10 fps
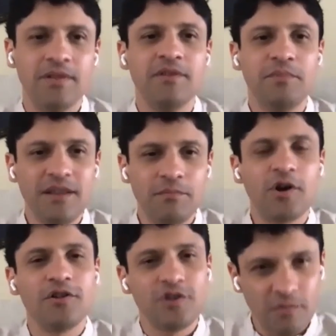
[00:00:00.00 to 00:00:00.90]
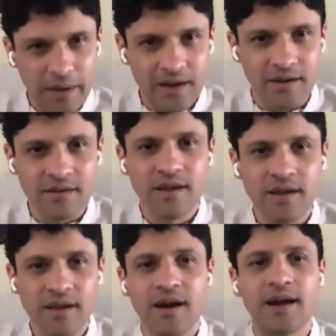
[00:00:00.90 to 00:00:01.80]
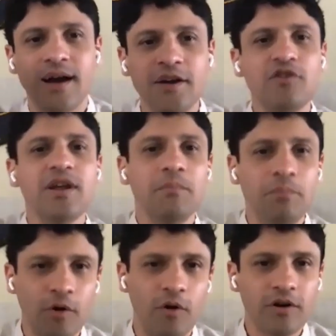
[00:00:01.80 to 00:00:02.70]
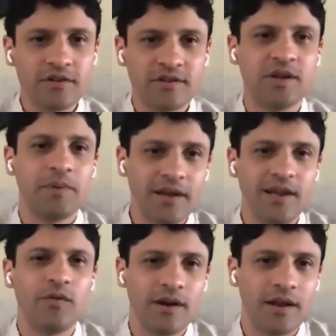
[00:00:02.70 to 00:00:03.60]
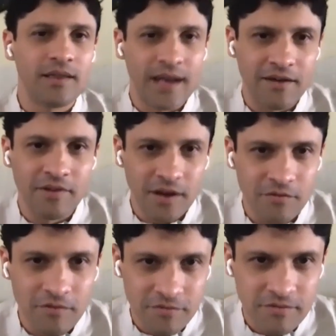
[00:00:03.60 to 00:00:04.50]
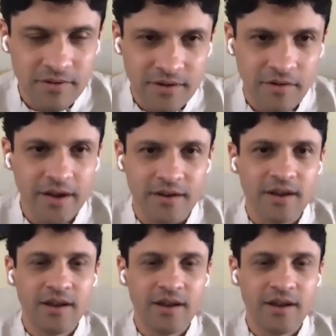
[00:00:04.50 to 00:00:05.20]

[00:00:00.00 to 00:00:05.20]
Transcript: Because you're a beggar, a country imports typically what it doesn't have enough of, right?